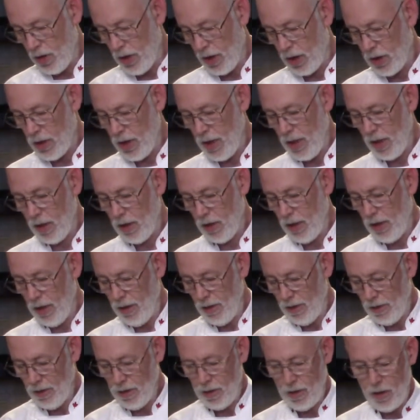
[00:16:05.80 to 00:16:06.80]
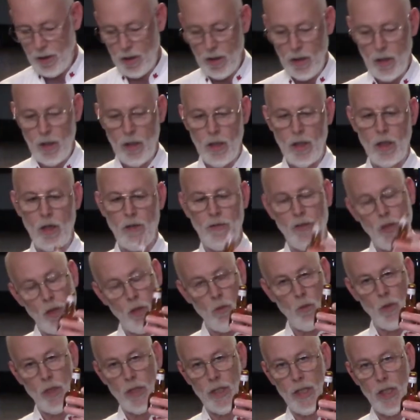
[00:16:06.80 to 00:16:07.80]
exactly. Now if you
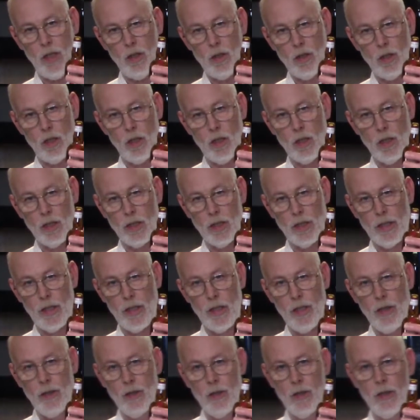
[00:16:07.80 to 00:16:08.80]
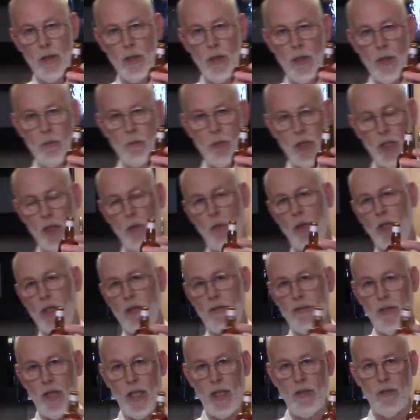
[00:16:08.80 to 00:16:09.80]
don't want the alcohol in there, but you want the
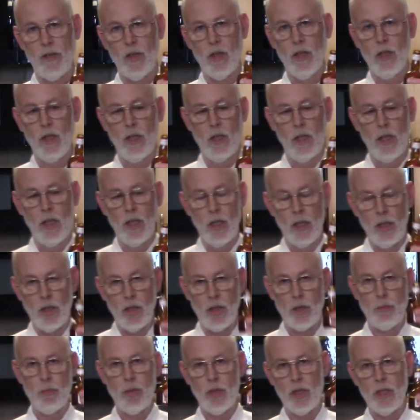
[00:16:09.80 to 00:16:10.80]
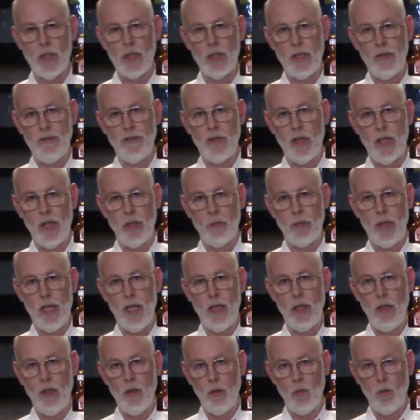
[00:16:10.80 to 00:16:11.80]
flavor, just put this in a frying
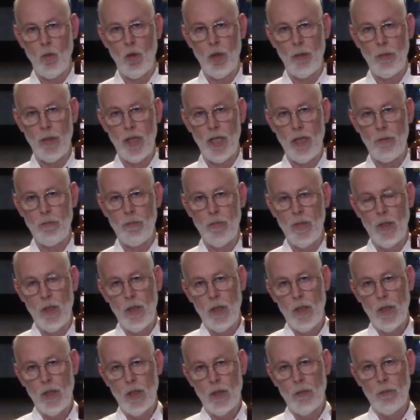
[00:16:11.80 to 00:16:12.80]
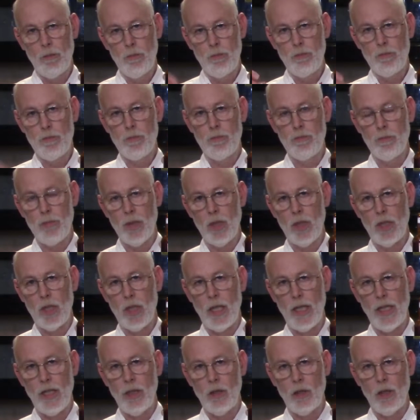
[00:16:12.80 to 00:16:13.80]
pan, warm it up, put a
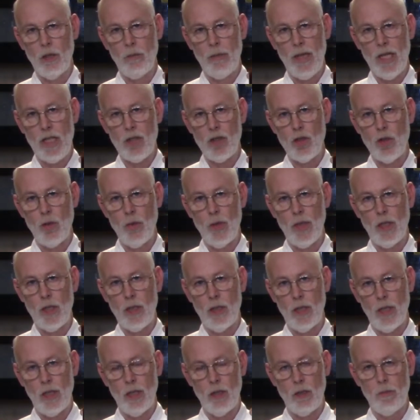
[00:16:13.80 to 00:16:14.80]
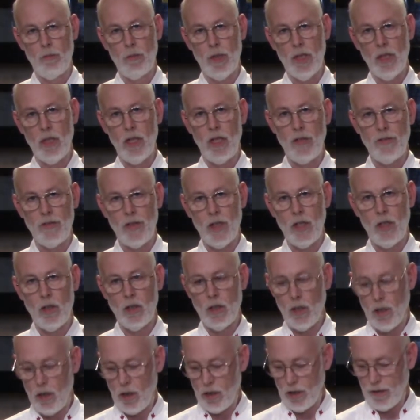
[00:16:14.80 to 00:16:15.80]
lighter or a match to it. It'll burn off the
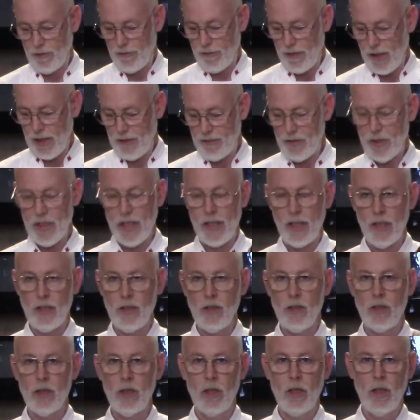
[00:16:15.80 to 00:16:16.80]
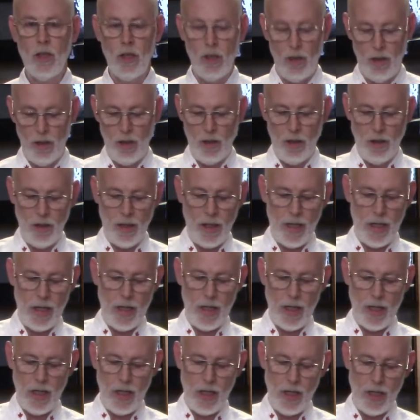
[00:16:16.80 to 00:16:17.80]
alcohol in 5 seconds
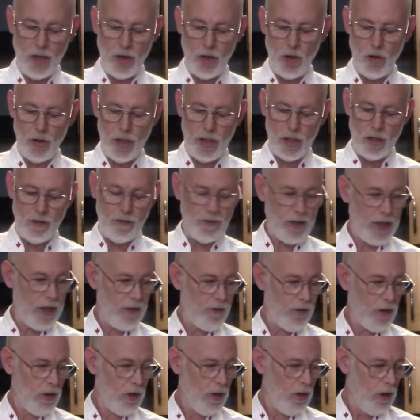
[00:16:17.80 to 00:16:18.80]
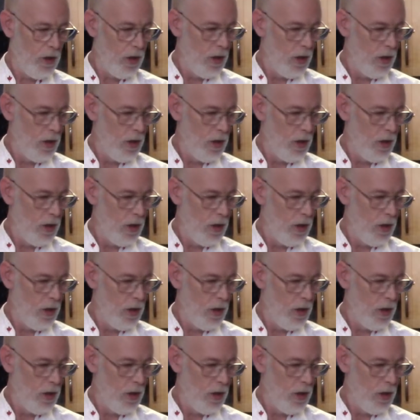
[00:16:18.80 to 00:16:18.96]
and you'll get the flavor,